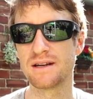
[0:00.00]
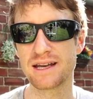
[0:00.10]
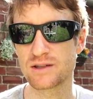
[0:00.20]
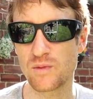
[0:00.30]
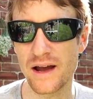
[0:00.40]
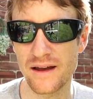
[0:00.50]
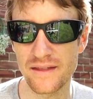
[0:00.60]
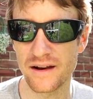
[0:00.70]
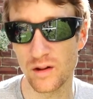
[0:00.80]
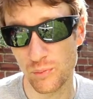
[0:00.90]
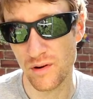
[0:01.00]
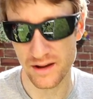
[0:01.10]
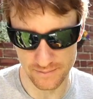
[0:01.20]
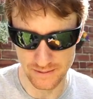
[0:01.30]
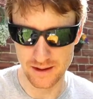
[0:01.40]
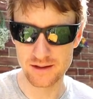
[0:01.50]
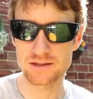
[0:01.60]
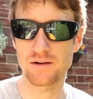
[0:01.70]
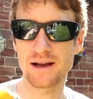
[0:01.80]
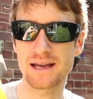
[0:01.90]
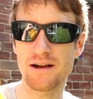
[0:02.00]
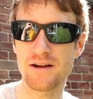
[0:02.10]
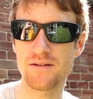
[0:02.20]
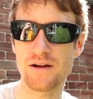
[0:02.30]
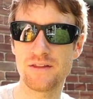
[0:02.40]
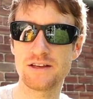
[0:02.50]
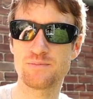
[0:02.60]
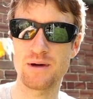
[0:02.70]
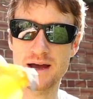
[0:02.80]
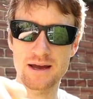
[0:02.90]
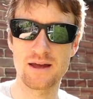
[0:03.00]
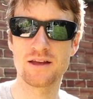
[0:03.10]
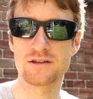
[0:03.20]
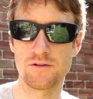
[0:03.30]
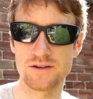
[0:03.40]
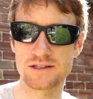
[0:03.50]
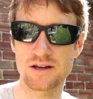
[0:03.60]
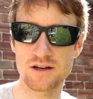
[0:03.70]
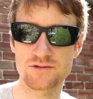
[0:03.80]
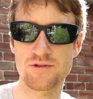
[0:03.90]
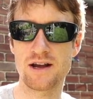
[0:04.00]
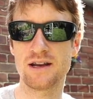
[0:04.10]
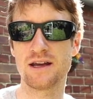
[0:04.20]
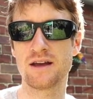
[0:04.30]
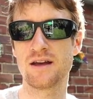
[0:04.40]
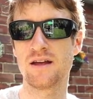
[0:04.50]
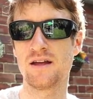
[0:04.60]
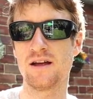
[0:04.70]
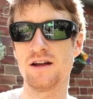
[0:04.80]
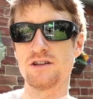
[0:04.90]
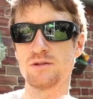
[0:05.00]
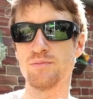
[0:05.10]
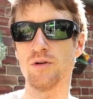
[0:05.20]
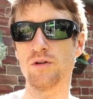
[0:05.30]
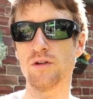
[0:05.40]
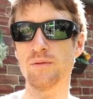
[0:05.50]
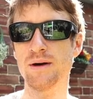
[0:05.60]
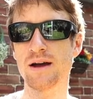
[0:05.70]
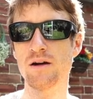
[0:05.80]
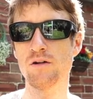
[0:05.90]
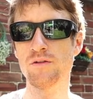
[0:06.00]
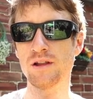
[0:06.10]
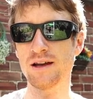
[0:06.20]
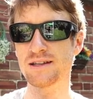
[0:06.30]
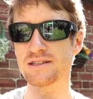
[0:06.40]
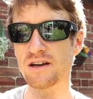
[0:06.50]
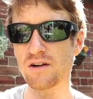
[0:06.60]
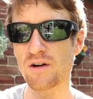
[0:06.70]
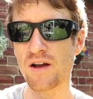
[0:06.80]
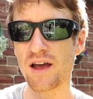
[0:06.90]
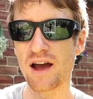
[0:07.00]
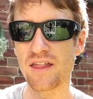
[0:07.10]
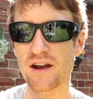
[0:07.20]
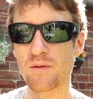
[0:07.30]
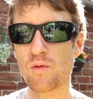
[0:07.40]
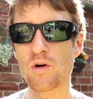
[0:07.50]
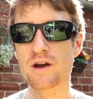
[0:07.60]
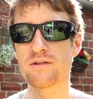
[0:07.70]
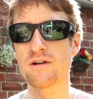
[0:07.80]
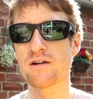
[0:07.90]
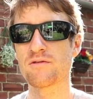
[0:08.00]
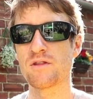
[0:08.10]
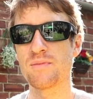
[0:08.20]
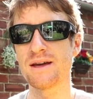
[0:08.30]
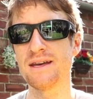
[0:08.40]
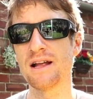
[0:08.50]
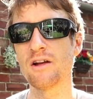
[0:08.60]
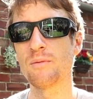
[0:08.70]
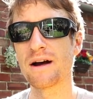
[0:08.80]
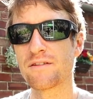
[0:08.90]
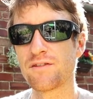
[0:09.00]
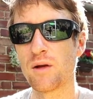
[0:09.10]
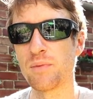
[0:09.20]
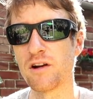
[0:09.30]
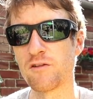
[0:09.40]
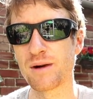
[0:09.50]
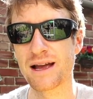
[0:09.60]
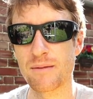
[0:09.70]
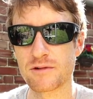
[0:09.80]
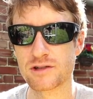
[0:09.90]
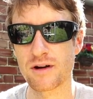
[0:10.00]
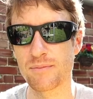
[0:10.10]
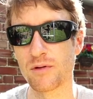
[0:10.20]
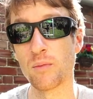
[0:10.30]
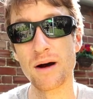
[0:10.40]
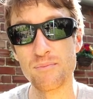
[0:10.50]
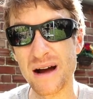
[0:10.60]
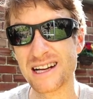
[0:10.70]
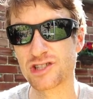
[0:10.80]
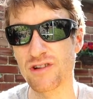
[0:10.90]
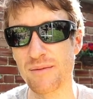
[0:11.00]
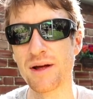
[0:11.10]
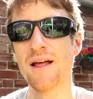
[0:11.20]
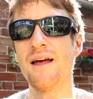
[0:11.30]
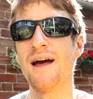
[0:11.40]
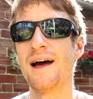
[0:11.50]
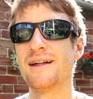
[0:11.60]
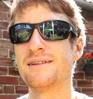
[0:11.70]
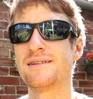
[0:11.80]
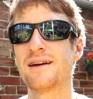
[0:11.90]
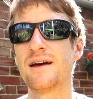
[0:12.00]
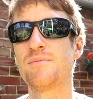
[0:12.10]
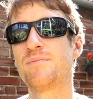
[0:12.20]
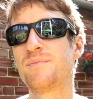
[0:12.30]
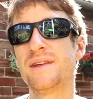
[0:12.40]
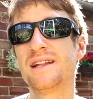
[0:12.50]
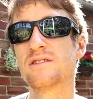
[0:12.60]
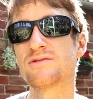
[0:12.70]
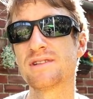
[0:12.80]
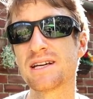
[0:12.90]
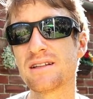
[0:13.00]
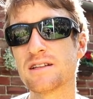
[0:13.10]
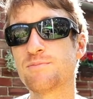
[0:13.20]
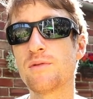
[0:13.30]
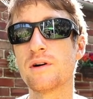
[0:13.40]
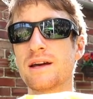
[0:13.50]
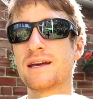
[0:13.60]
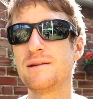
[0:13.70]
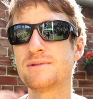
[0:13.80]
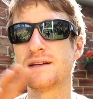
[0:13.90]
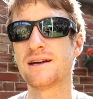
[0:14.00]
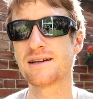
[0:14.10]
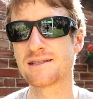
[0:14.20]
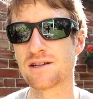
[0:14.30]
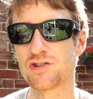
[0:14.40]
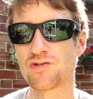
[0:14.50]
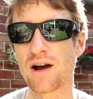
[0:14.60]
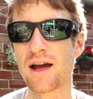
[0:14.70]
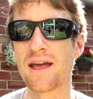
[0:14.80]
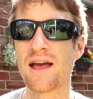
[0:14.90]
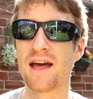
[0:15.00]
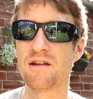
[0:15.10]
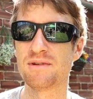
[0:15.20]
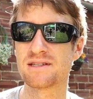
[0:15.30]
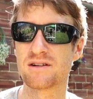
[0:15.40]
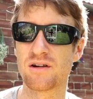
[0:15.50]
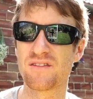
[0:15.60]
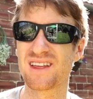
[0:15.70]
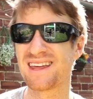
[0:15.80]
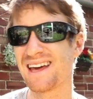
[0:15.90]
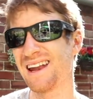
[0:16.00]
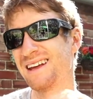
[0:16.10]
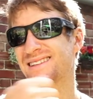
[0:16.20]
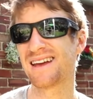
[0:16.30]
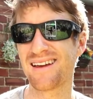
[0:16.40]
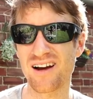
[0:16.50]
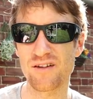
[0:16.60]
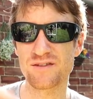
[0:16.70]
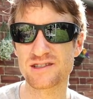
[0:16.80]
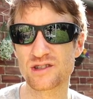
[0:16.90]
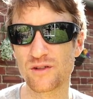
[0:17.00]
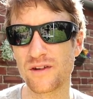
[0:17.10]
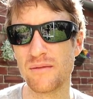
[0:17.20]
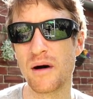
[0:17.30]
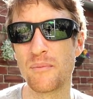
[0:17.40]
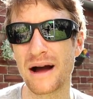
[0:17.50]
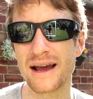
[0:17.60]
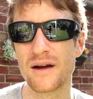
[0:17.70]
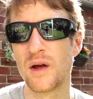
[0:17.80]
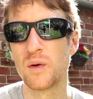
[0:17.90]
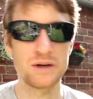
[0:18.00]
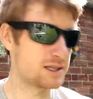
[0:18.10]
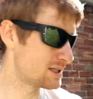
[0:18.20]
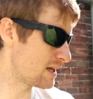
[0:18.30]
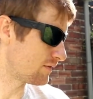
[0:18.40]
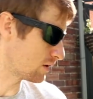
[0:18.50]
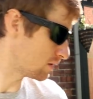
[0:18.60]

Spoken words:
and it gets wet and then it'll break. So I carry around this bag. So if it starts raining, I just pull the bag over like so, and then I'm walking around with a big yellow bag flopping off my camera strap or my bag strap. And it looks ridiculous, but it keeps it nice and dry. It means I don't have to get it, take it off and stuff it in my bag, which is never